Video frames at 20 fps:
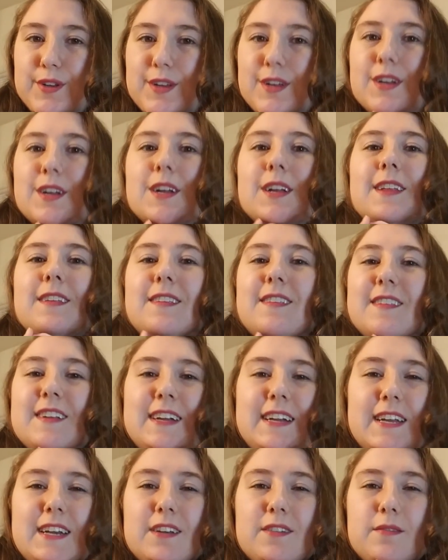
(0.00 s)

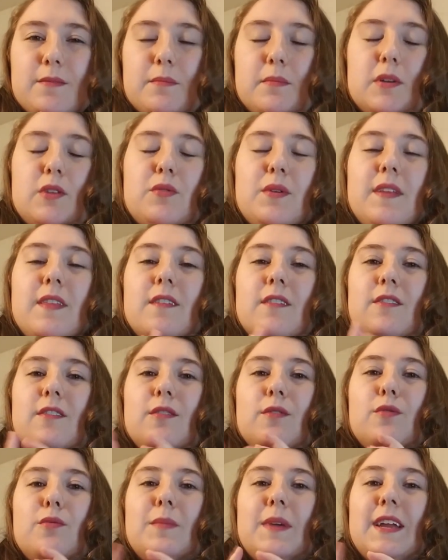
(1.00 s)
scene between the two
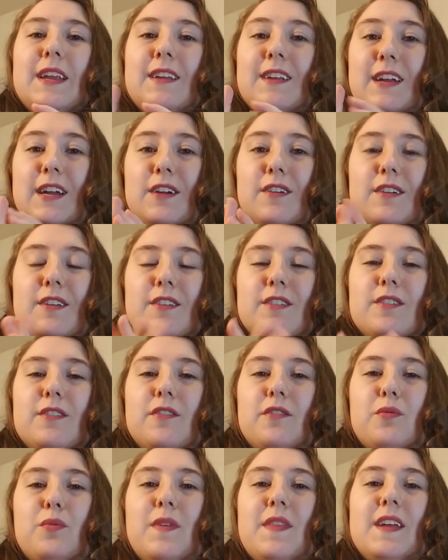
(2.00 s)
main characters when
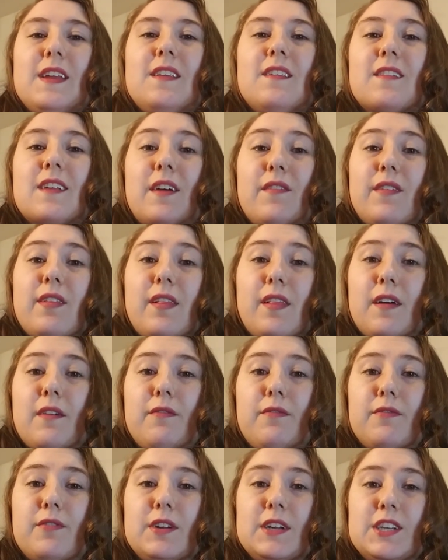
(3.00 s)
they discover the love for
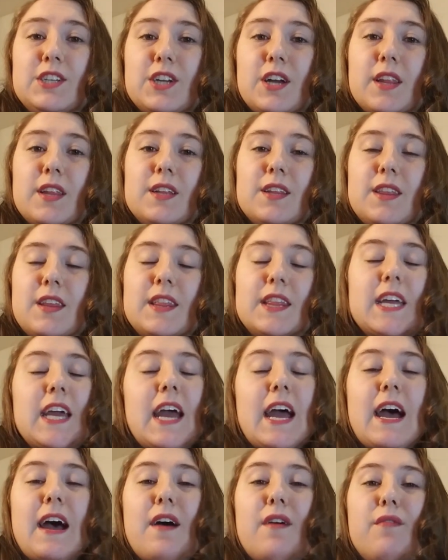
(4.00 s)
each other that they
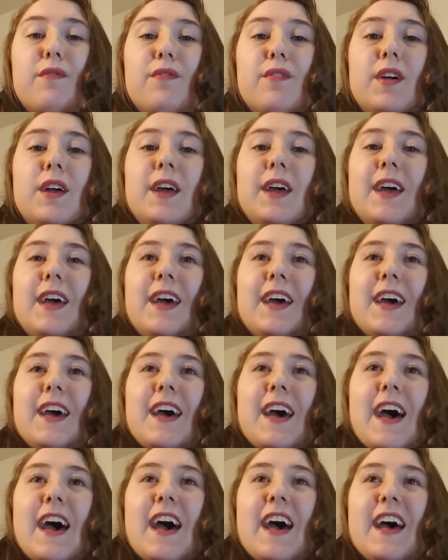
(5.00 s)
have.
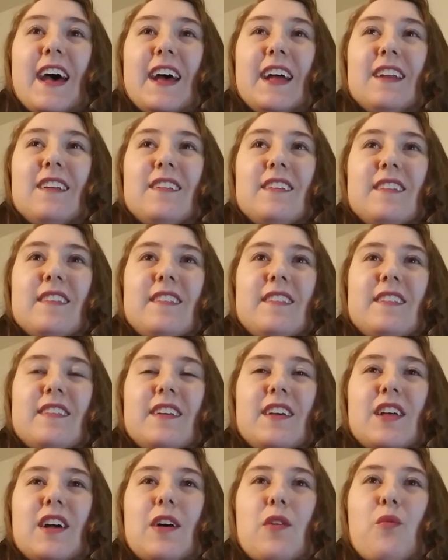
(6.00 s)
And
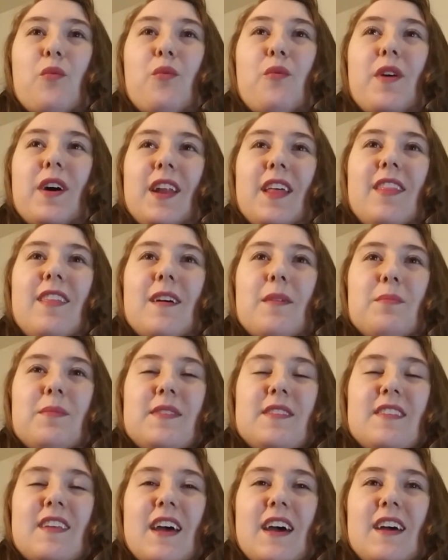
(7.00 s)
one of them
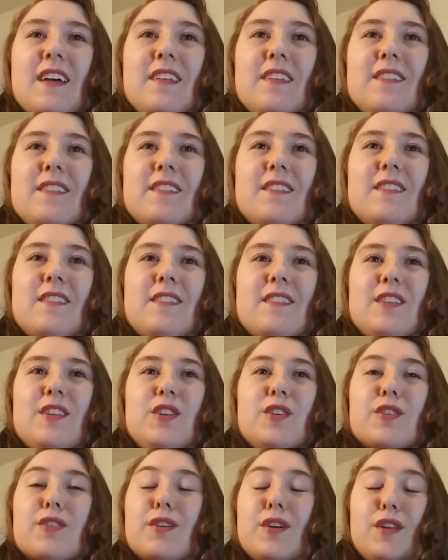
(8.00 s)
says, "You're
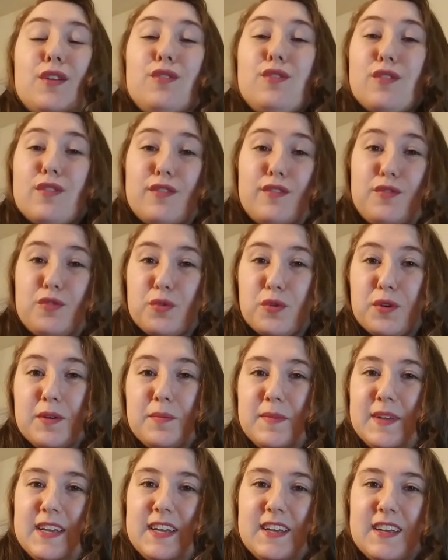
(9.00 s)
gonna destroy me,"